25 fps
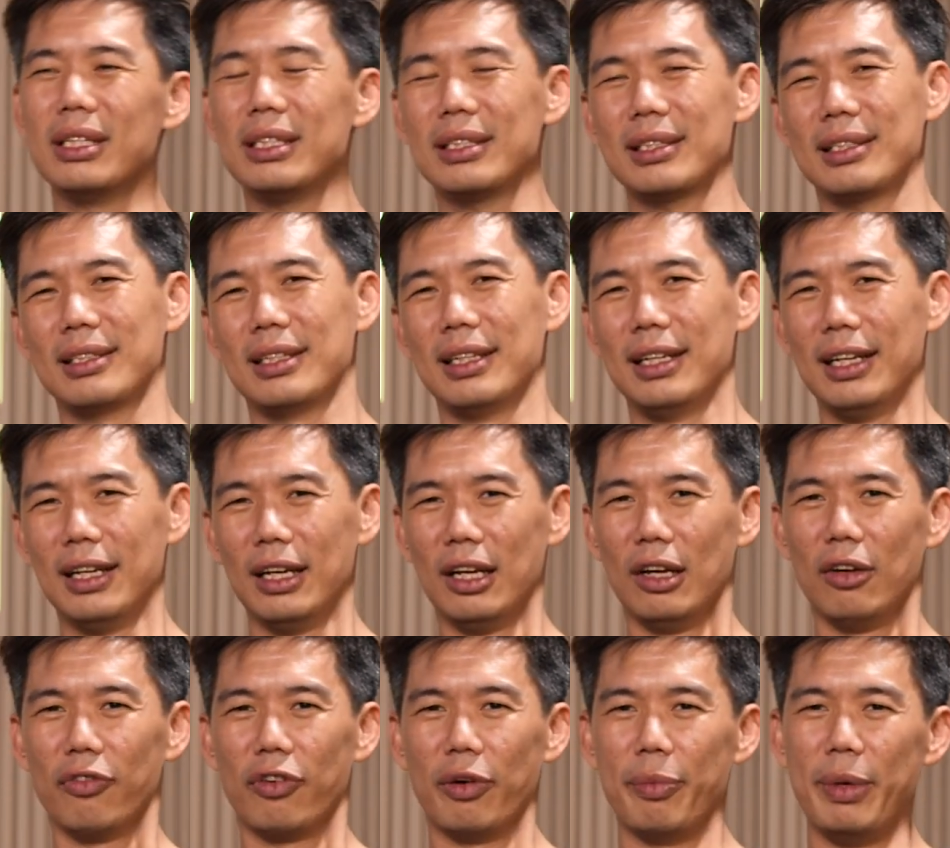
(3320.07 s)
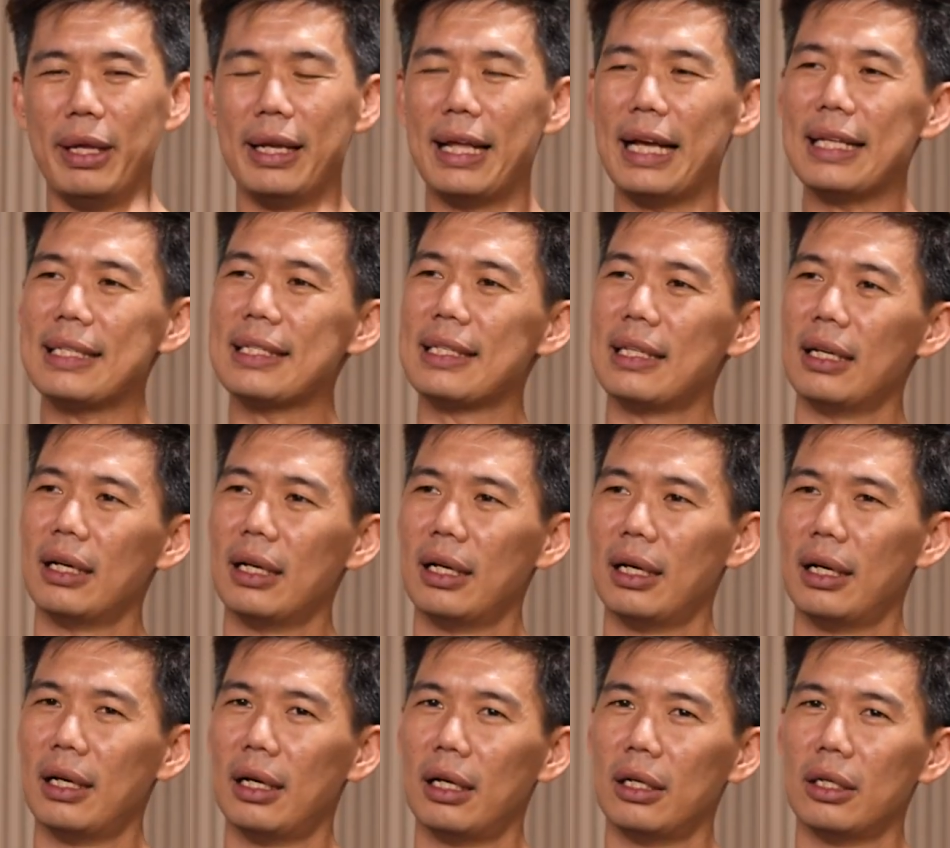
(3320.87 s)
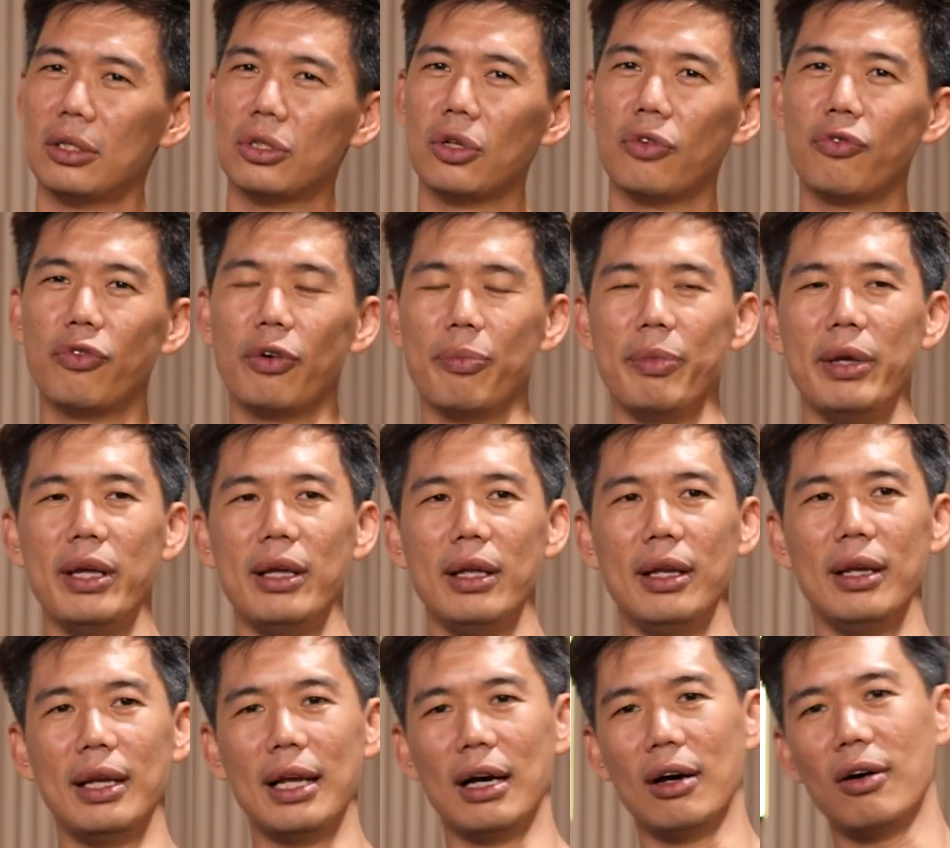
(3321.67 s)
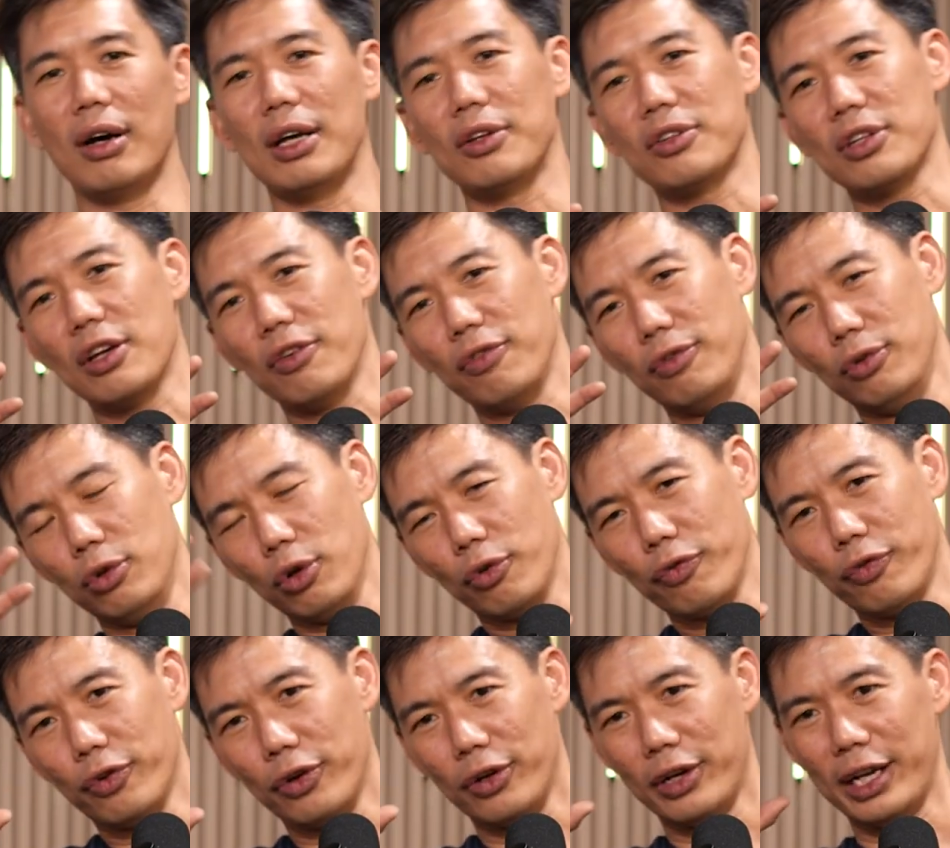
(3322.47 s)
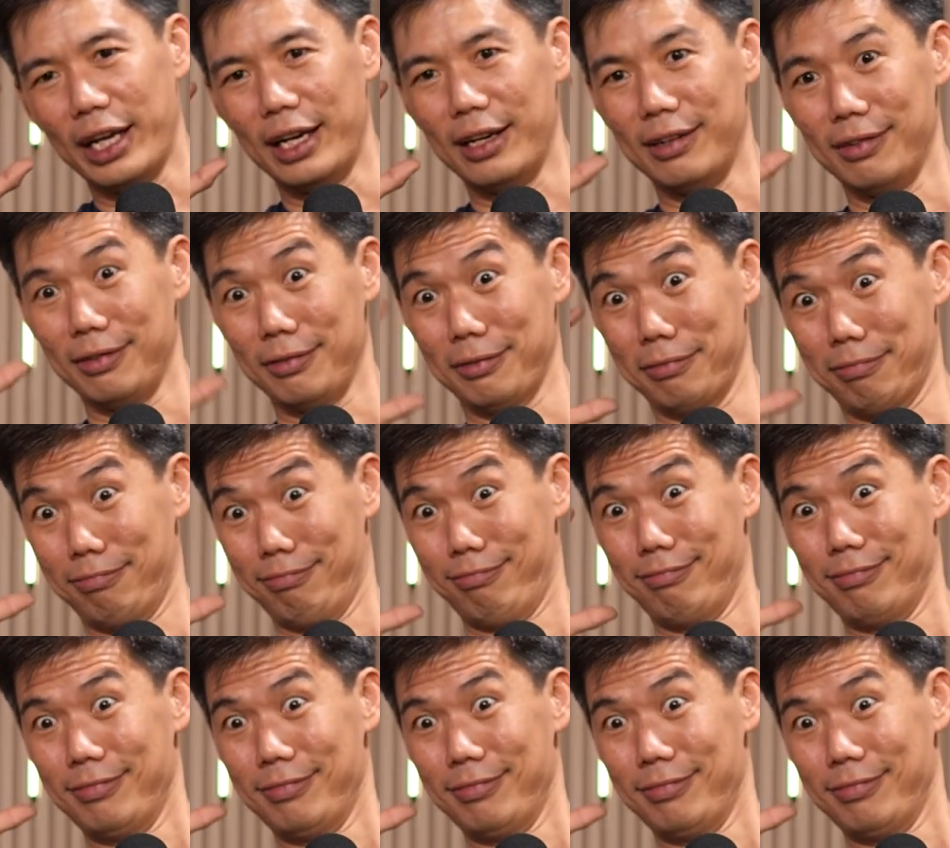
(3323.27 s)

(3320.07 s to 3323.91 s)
It's for me, that's so for me now I look for that